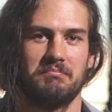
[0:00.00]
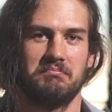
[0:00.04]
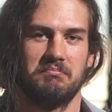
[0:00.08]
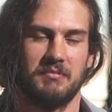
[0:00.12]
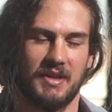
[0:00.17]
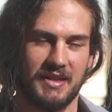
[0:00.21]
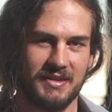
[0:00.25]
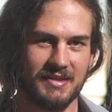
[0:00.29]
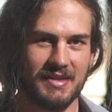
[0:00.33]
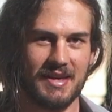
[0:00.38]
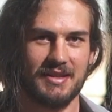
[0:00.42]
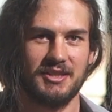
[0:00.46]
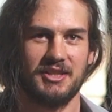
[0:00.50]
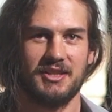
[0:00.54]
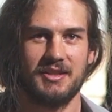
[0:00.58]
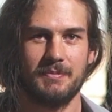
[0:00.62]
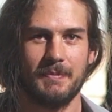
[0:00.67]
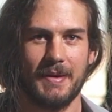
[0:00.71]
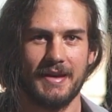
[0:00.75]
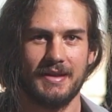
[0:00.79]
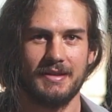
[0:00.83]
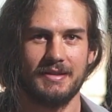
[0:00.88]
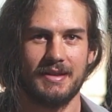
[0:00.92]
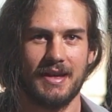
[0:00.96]
Doesn't that just
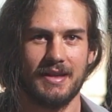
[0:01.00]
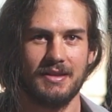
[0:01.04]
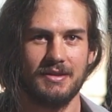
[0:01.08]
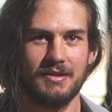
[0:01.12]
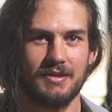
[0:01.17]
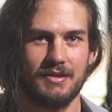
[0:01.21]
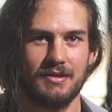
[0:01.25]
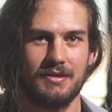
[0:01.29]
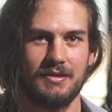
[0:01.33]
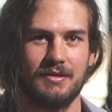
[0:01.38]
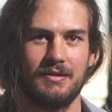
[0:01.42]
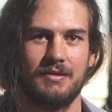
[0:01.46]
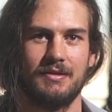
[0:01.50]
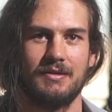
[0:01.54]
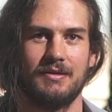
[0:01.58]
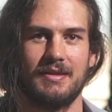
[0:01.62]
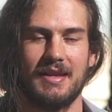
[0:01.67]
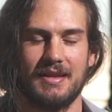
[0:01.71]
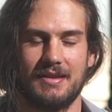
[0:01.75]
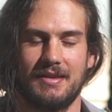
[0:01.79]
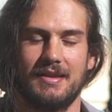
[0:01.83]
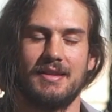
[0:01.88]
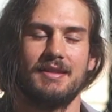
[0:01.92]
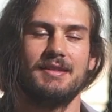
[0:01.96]
make sense?
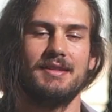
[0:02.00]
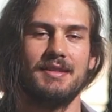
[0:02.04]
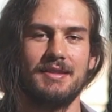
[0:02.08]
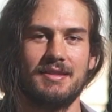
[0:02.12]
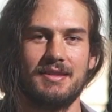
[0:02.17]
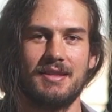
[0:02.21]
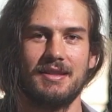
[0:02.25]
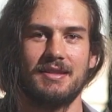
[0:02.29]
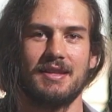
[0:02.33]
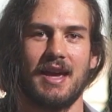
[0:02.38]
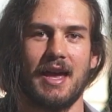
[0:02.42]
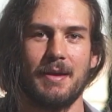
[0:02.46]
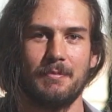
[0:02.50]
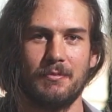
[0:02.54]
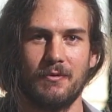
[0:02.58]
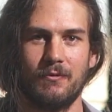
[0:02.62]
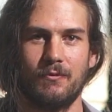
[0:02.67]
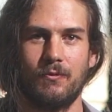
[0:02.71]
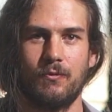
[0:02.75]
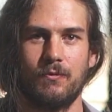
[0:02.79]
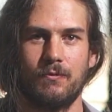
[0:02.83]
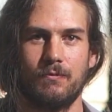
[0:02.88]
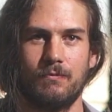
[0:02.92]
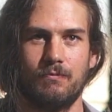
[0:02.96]
That this is the type
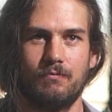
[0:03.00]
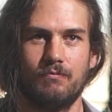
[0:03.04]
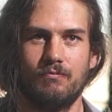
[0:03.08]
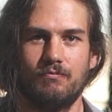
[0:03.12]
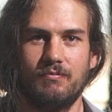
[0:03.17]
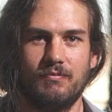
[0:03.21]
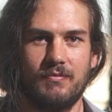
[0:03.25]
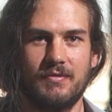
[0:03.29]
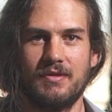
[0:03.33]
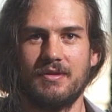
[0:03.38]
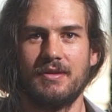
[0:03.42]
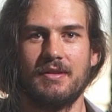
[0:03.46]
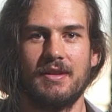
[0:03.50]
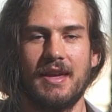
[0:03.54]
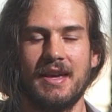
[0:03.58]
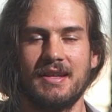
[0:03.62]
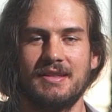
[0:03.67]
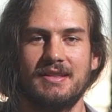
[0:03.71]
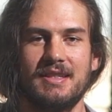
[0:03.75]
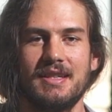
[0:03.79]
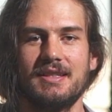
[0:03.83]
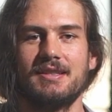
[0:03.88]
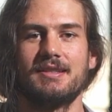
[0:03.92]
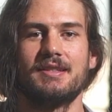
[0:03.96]
of
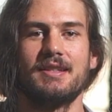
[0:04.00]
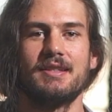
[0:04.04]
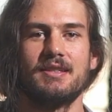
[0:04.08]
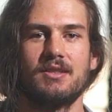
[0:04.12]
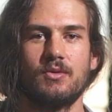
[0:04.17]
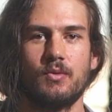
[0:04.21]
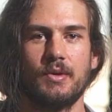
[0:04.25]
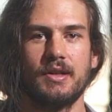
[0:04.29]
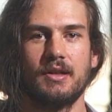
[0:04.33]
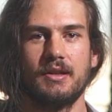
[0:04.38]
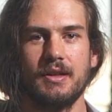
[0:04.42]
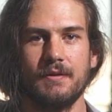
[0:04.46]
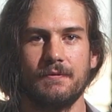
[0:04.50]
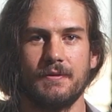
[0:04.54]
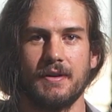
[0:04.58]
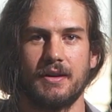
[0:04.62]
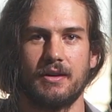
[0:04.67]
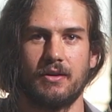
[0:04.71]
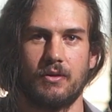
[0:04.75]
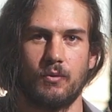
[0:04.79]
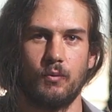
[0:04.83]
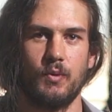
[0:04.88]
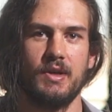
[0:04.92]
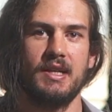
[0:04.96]
existence we live
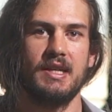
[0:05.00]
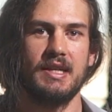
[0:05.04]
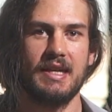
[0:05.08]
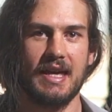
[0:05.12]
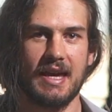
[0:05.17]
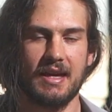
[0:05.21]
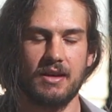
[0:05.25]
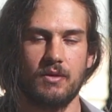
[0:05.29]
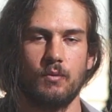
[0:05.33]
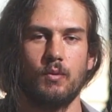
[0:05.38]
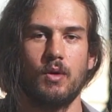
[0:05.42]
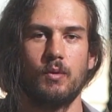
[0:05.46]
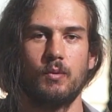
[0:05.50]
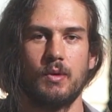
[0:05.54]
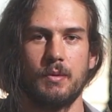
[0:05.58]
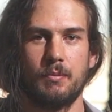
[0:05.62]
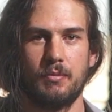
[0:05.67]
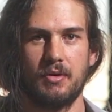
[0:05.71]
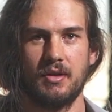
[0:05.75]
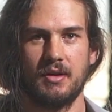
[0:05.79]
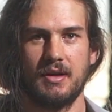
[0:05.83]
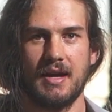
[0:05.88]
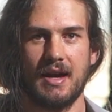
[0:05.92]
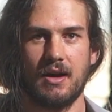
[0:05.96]
in. We get what we
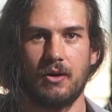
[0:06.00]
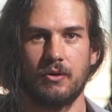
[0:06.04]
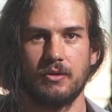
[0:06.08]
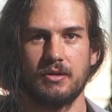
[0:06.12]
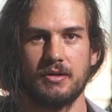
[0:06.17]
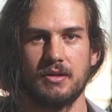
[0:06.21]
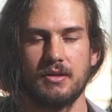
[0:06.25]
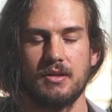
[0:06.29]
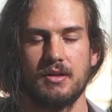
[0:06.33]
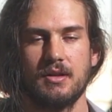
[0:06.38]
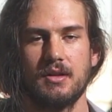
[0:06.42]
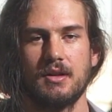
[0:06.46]
put out.